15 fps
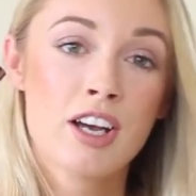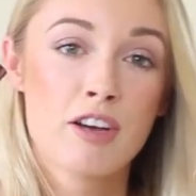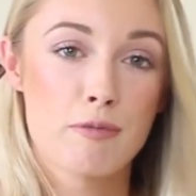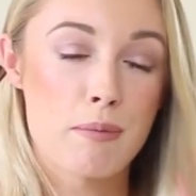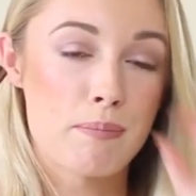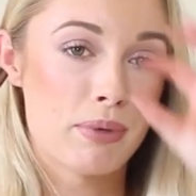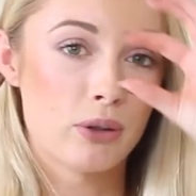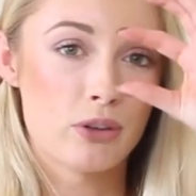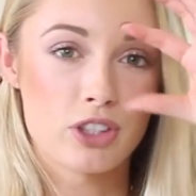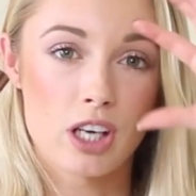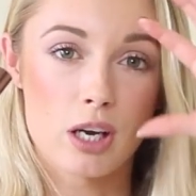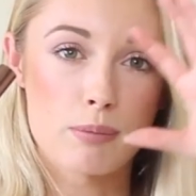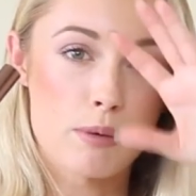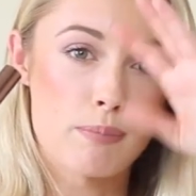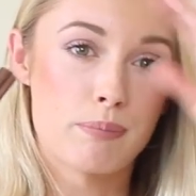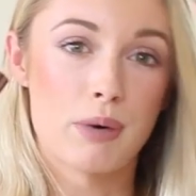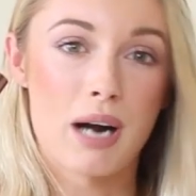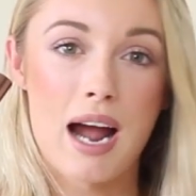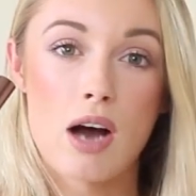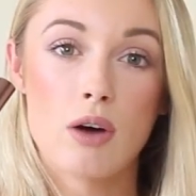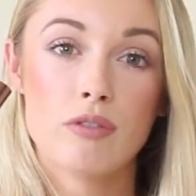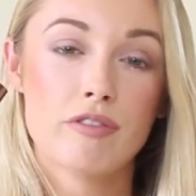I've been building up a
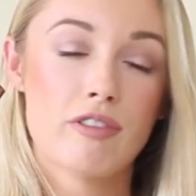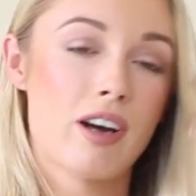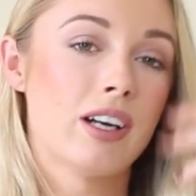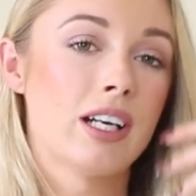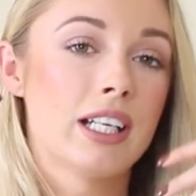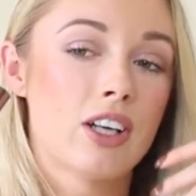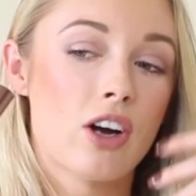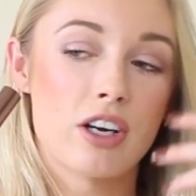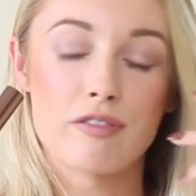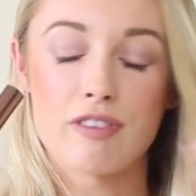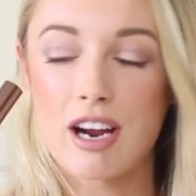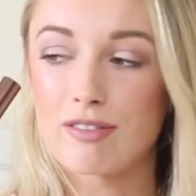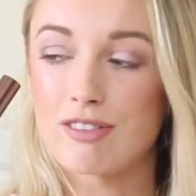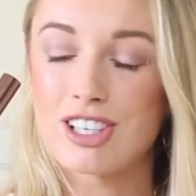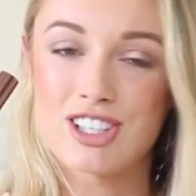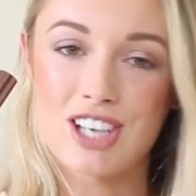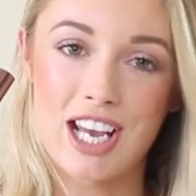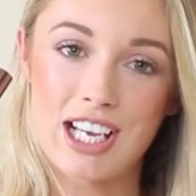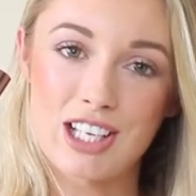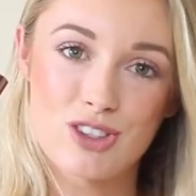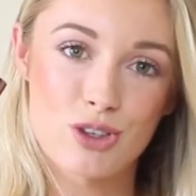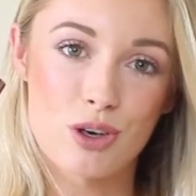brown, very kind of
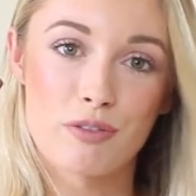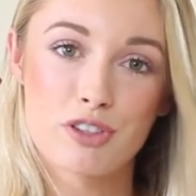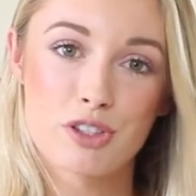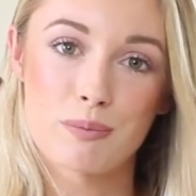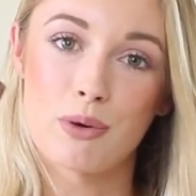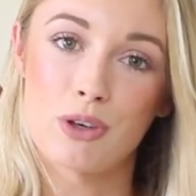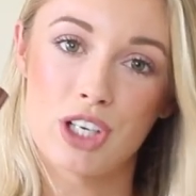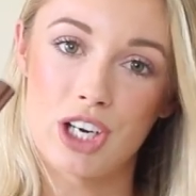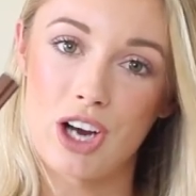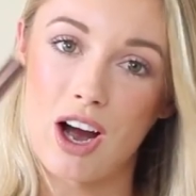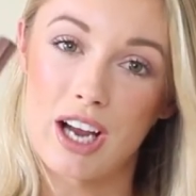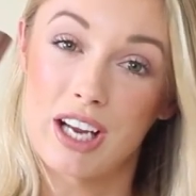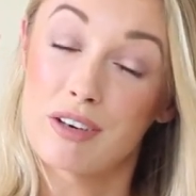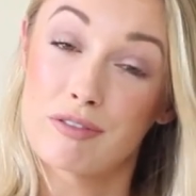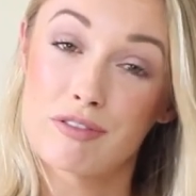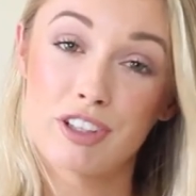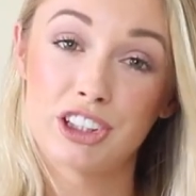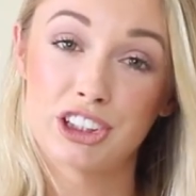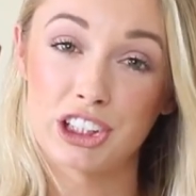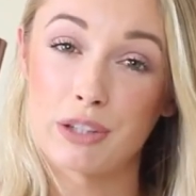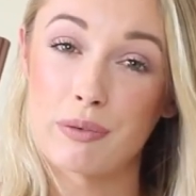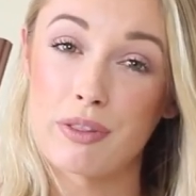everyday, soft, smoky eye and
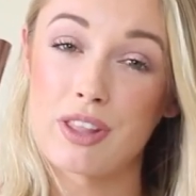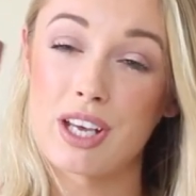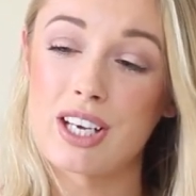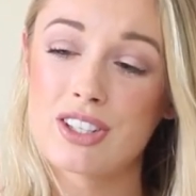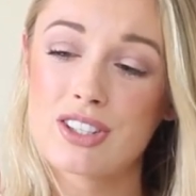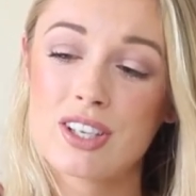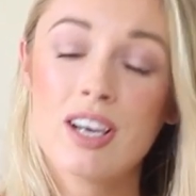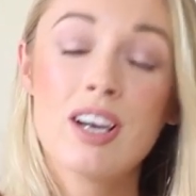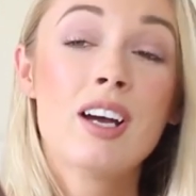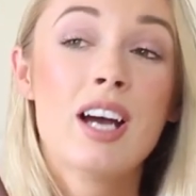finishing it with this.